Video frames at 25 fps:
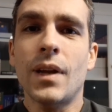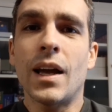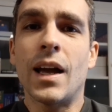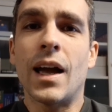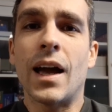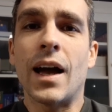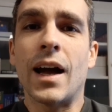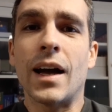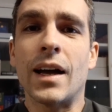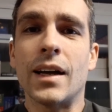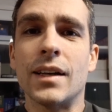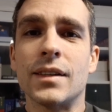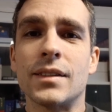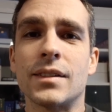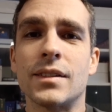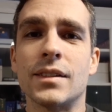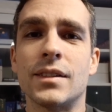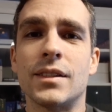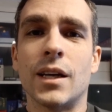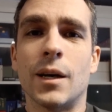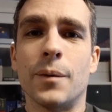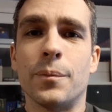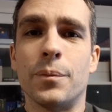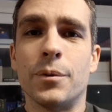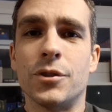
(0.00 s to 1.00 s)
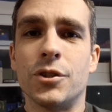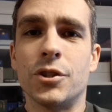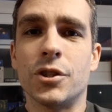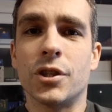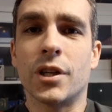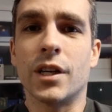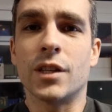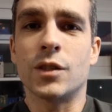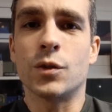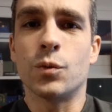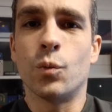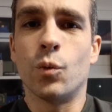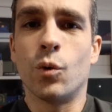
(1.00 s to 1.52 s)
as the temperature
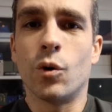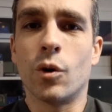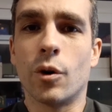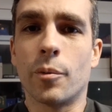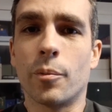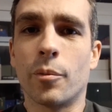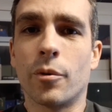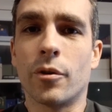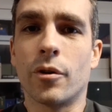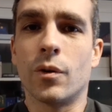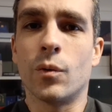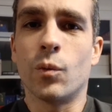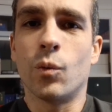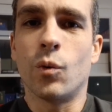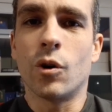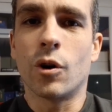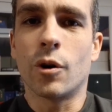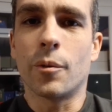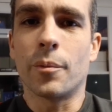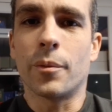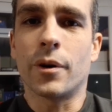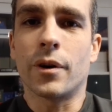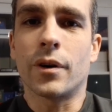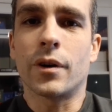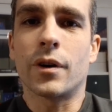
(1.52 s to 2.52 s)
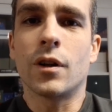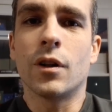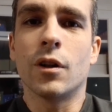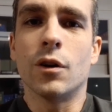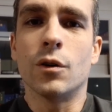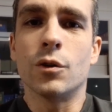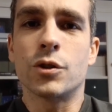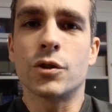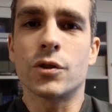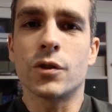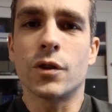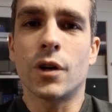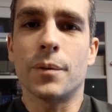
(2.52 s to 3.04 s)
gets warmer and warmer,
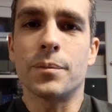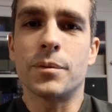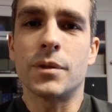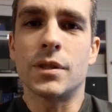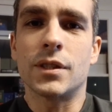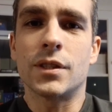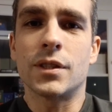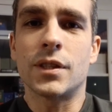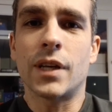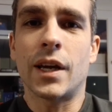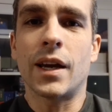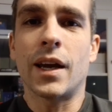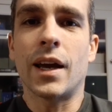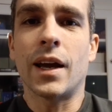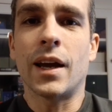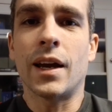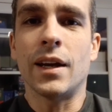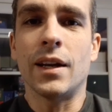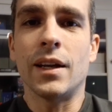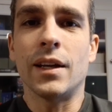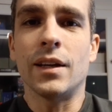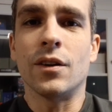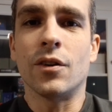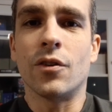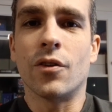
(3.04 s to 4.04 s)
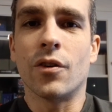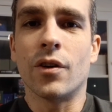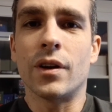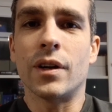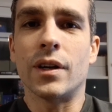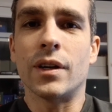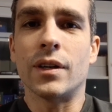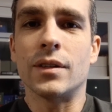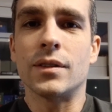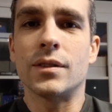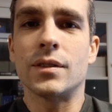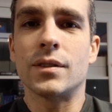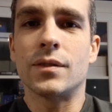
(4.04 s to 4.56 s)
closer up to say 80
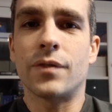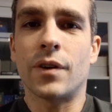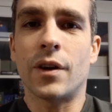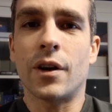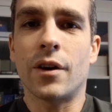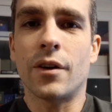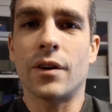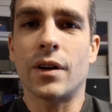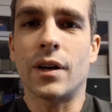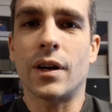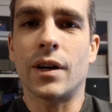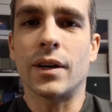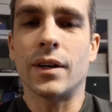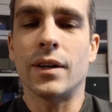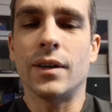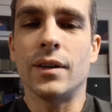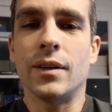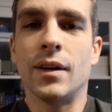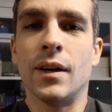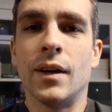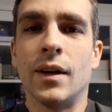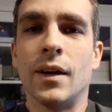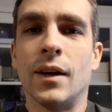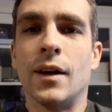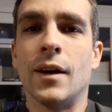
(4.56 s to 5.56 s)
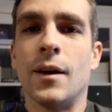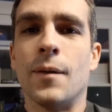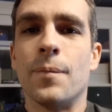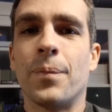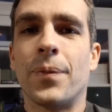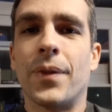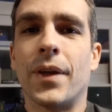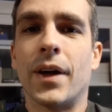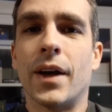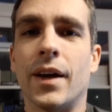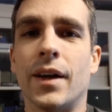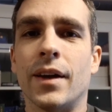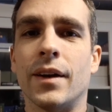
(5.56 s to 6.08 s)
degrees Fahrenheit,
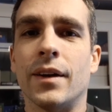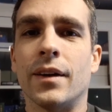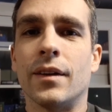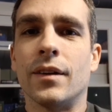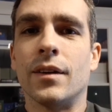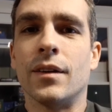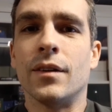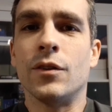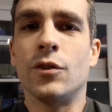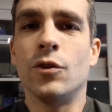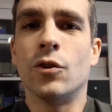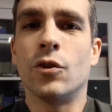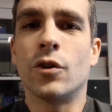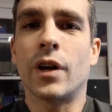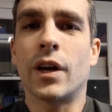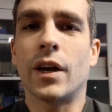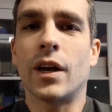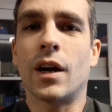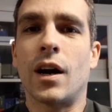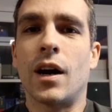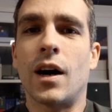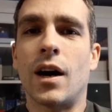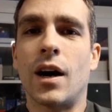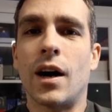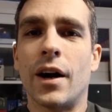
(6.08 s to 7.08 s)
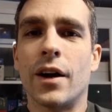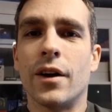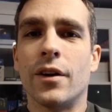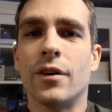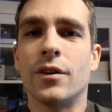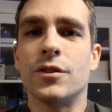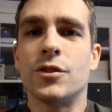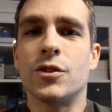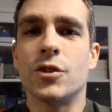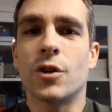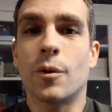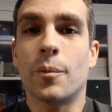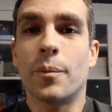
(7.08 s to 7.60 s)
then you'll get a higher
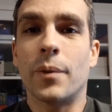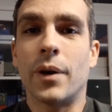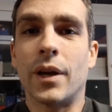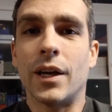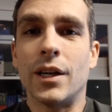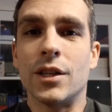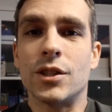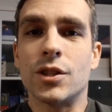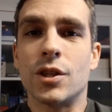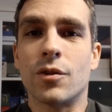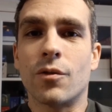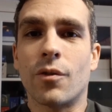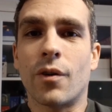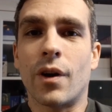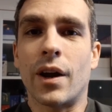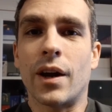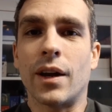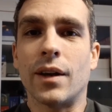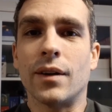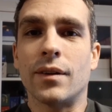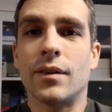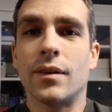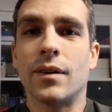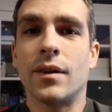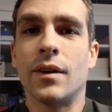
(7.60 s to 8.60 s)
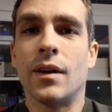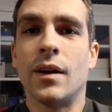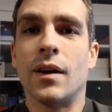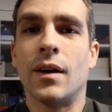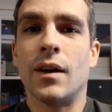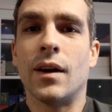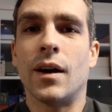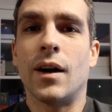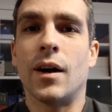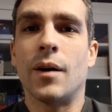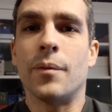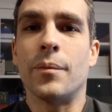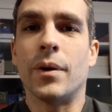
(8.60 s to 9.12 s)
germination rate
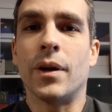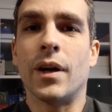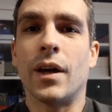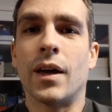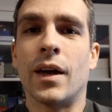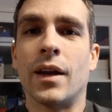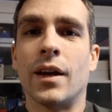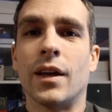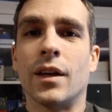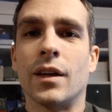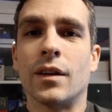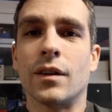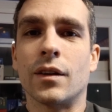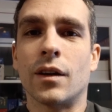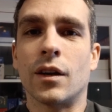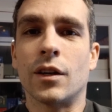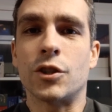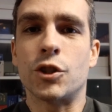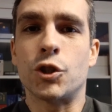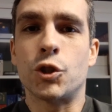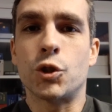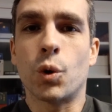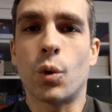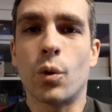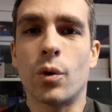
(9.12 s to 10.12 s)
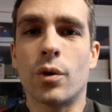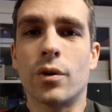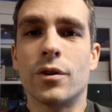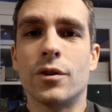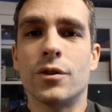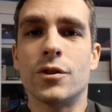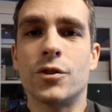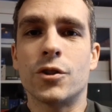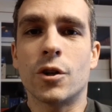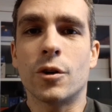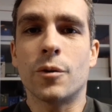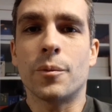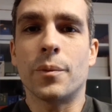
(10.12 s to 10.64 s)
um, and a, a shorter
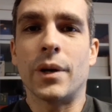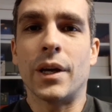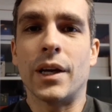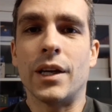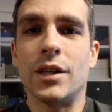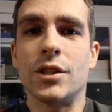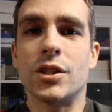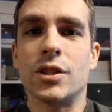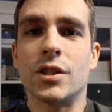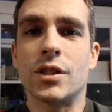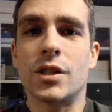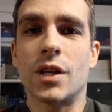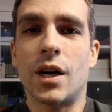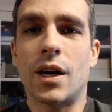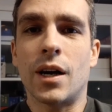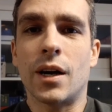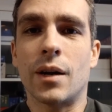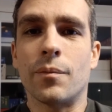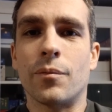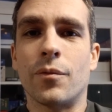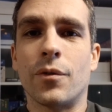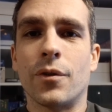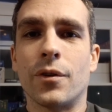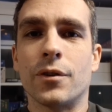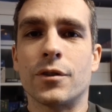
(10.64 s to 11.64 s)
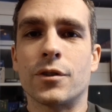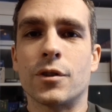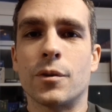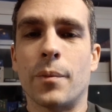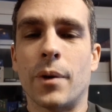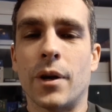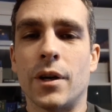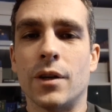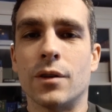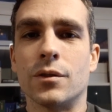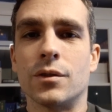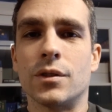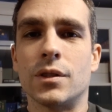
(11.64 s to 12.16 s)
germination time for your
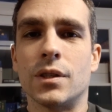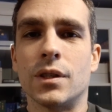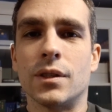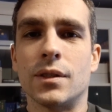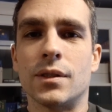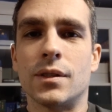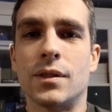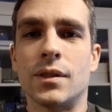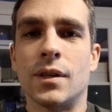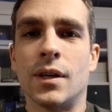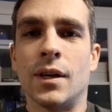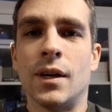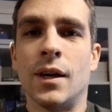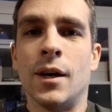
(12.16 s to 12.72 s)
tomato seeds.